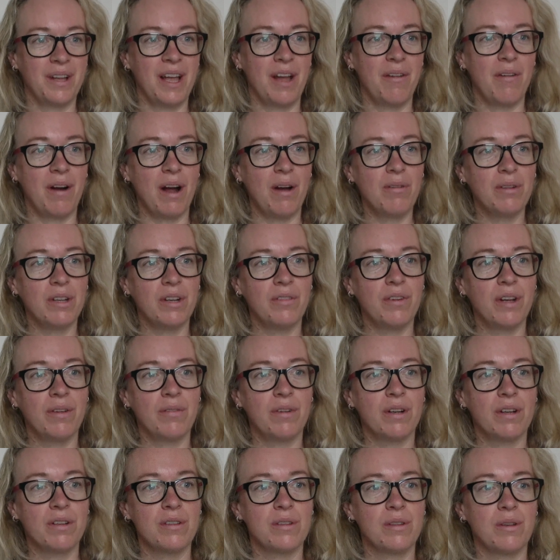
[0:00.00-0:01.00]
around the
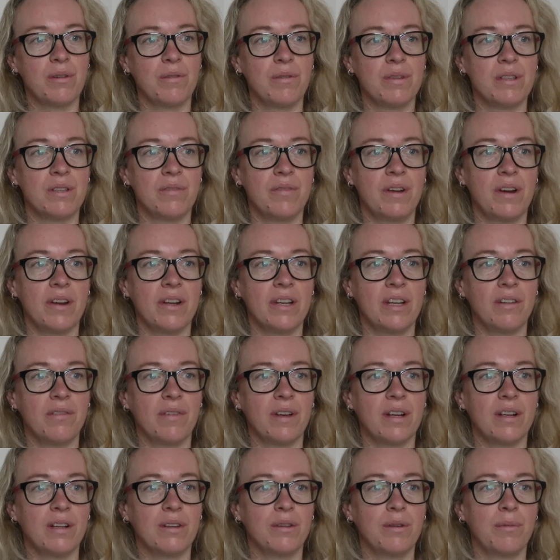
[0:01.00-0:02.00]
river, so it's very
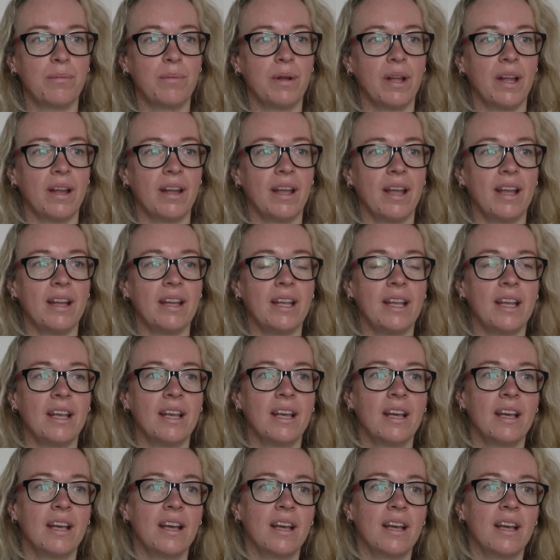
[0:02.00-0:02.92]
difficult to plan any